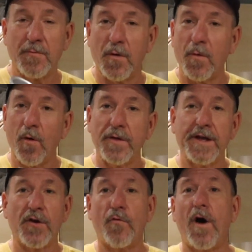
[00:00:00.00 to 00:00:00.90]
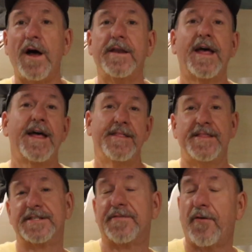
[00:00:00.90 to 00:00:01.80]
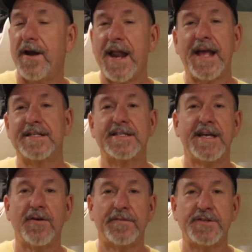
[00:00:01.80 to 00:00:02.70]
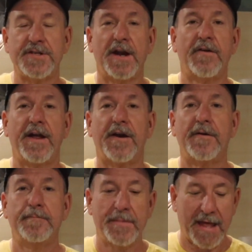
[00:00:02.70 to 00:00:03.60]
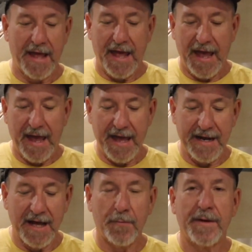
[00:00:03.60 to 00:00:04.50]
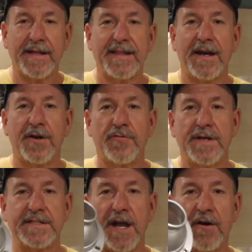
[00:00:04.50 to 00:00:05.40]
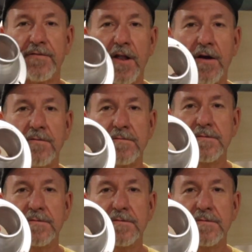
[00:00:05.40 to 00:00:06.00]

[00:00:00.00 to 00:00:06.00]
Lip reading: where we're only going to run this front AC off the generator, and we'll get that increased airflow.